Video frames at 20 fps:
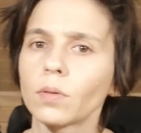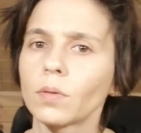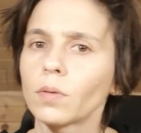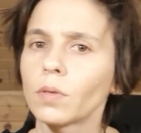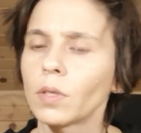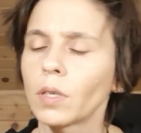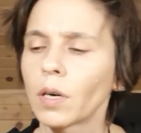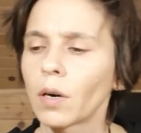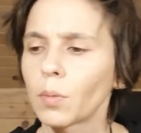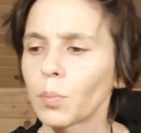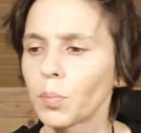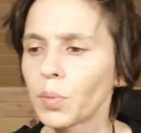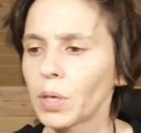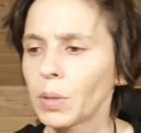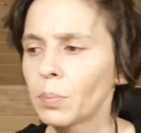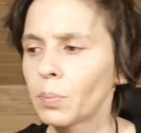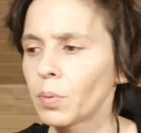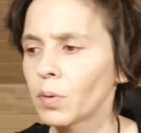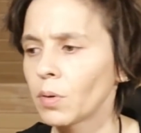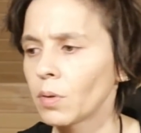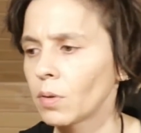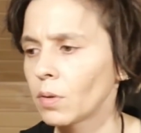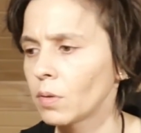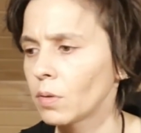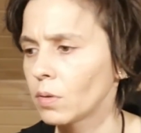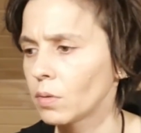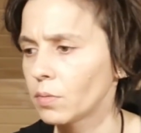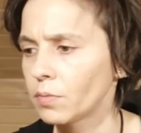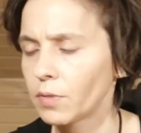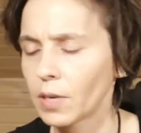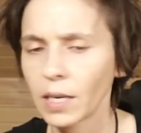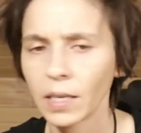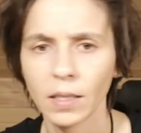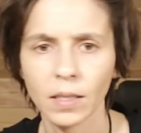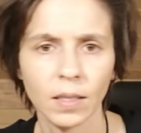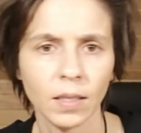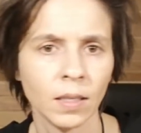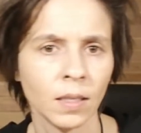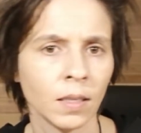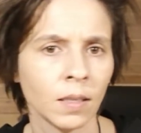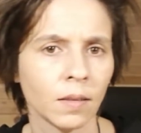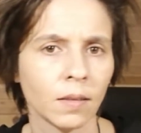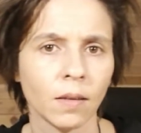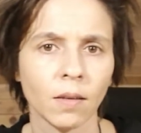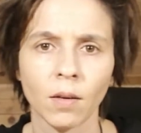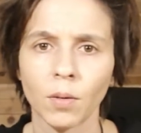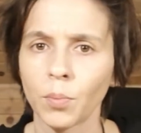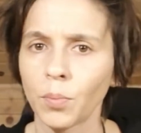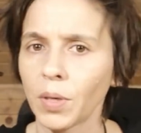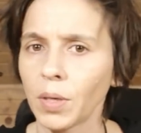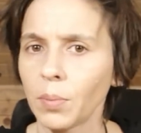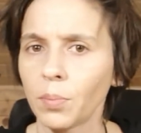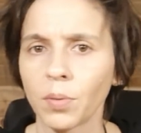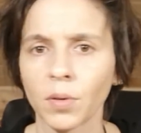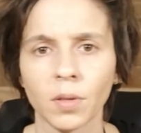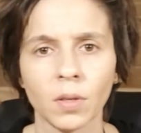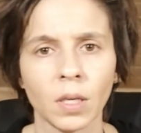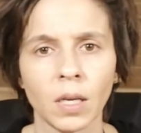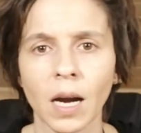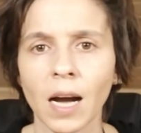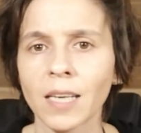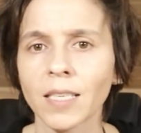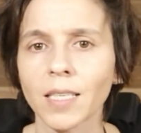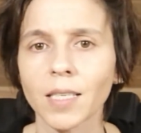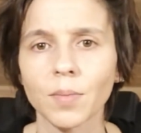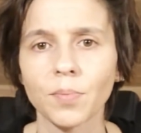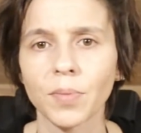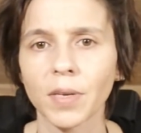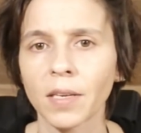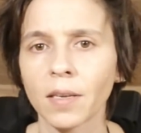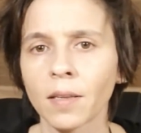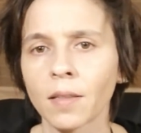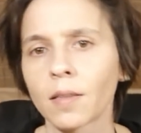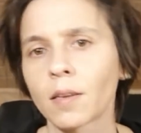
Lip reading: There are people fighting, there are people gossiping,